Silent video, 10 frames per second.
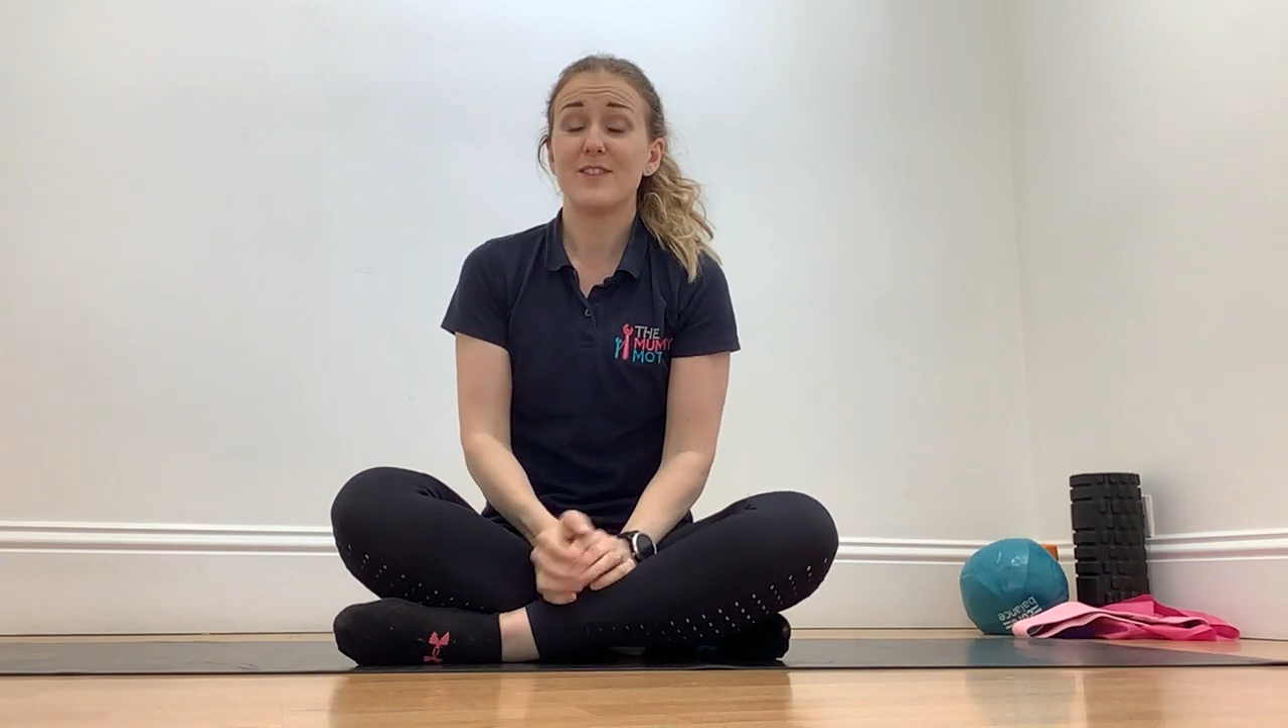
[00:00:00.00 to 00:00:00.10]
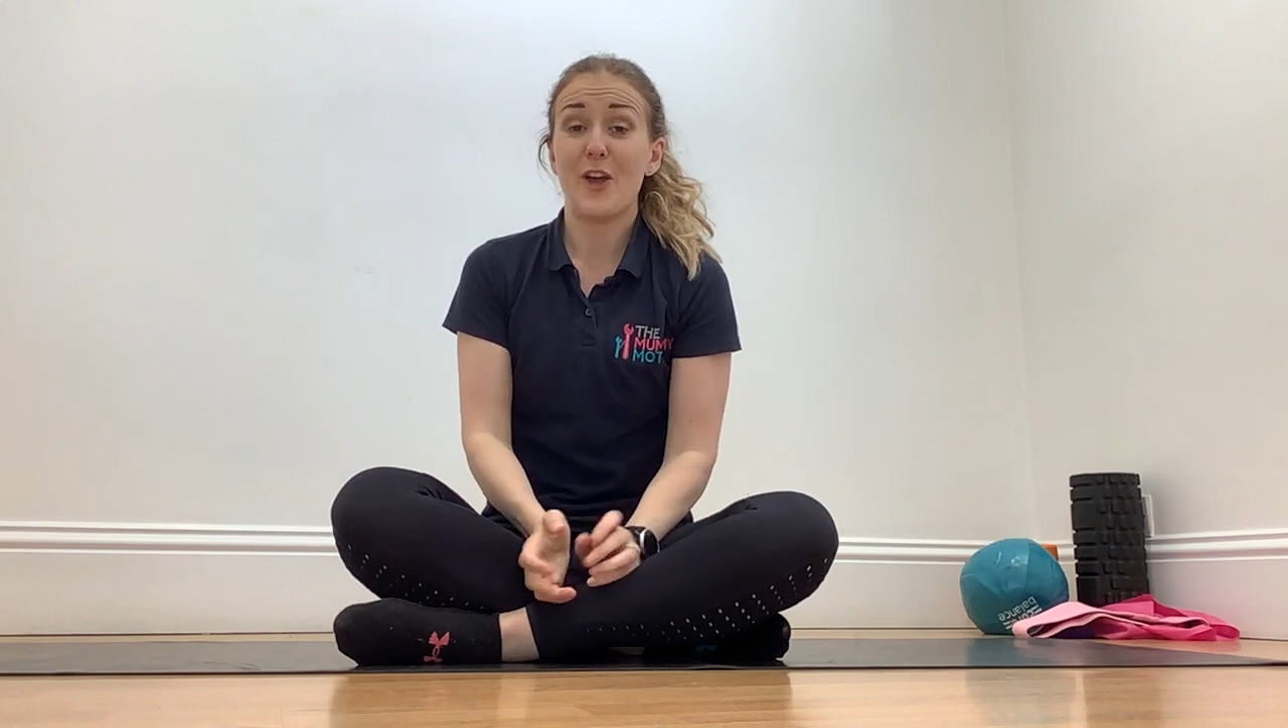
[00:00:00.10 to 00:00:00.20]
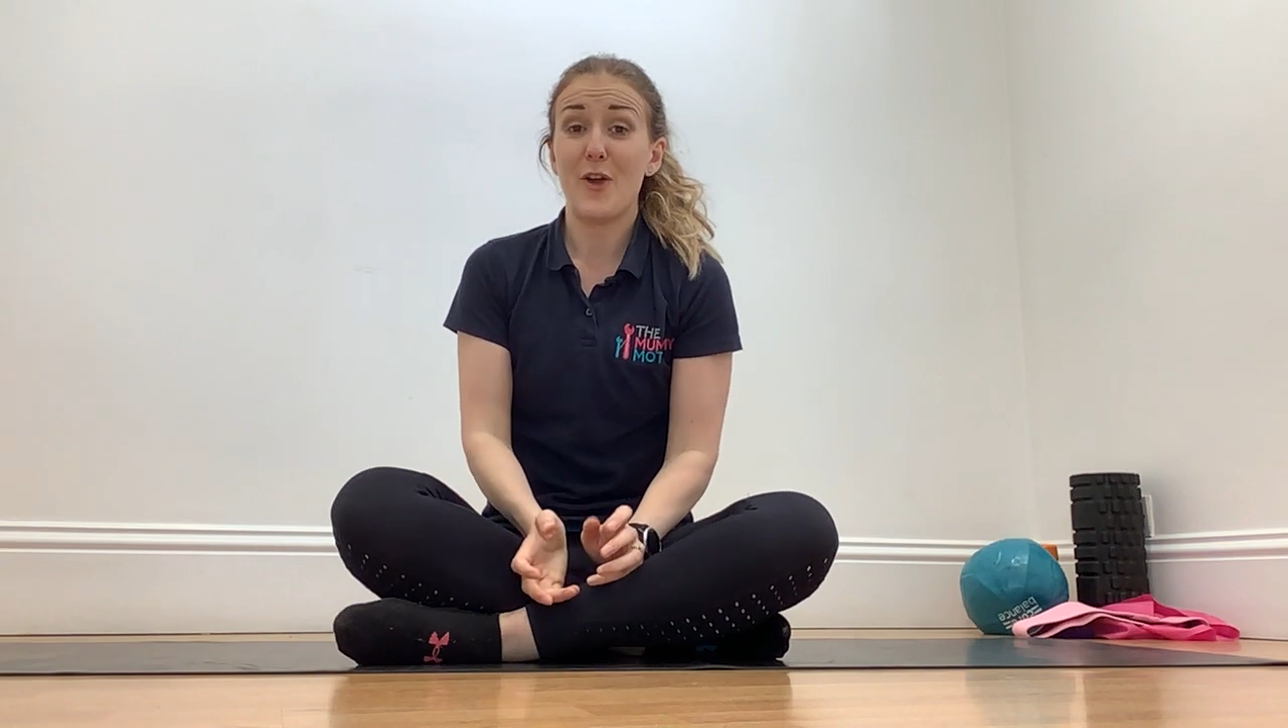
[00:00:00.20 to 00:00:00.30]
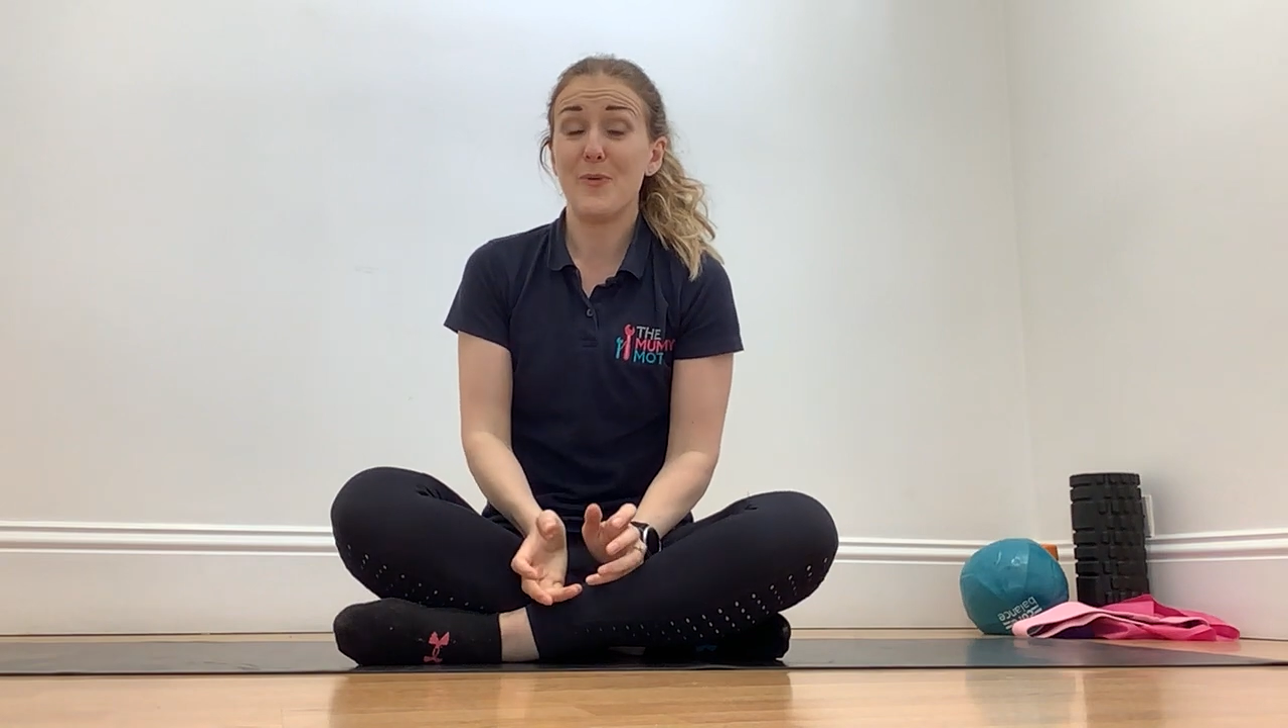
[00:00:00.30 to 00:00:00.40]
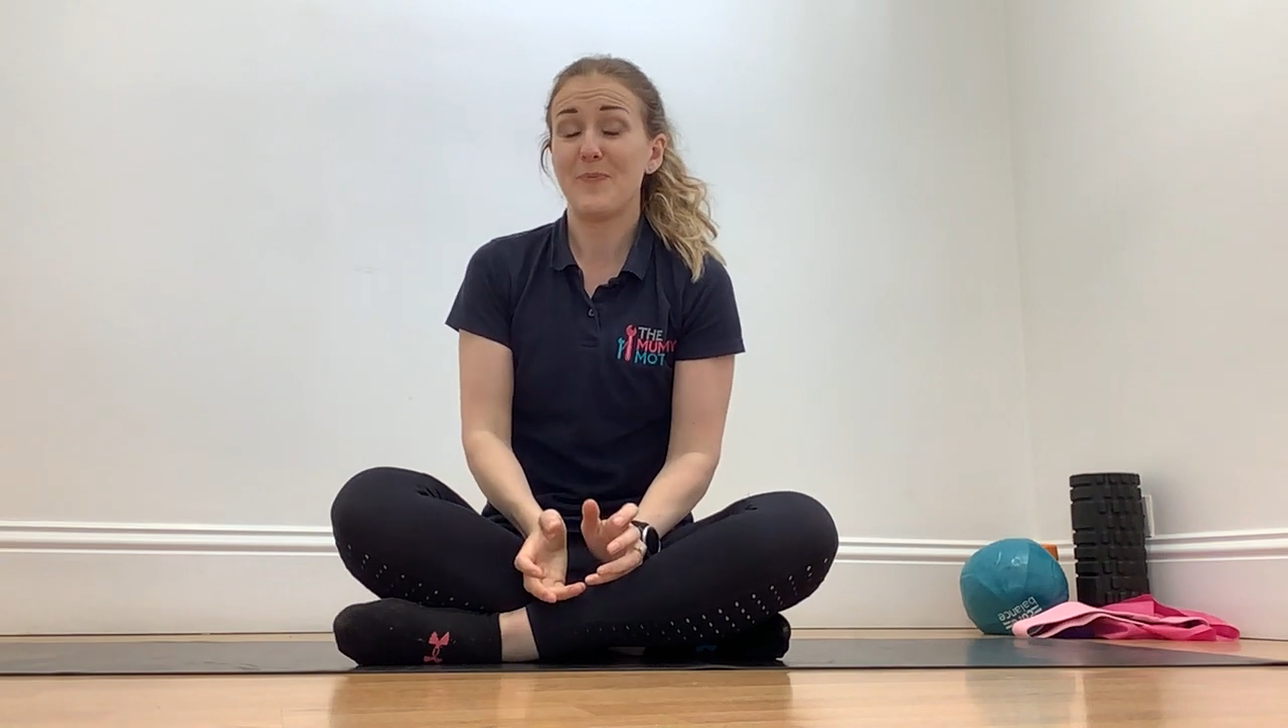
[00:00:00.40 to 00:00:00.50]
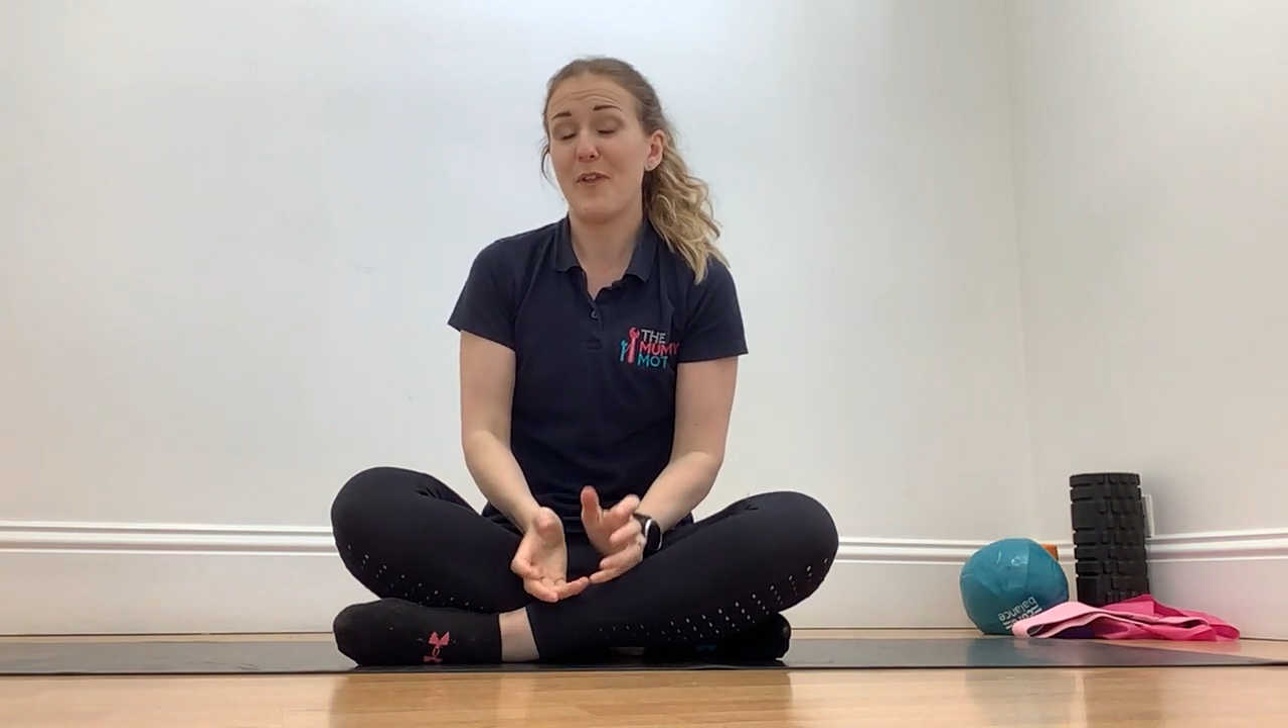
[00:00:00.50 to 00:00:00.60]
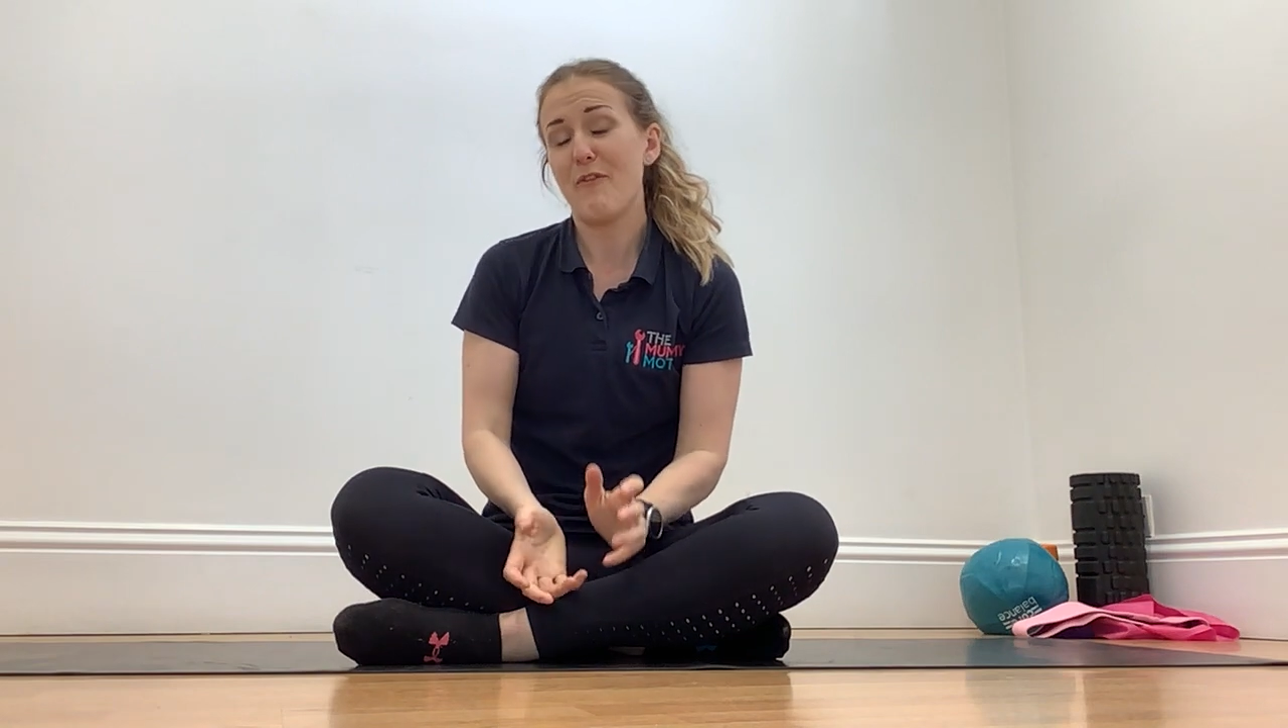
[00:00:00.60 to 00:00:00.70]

So the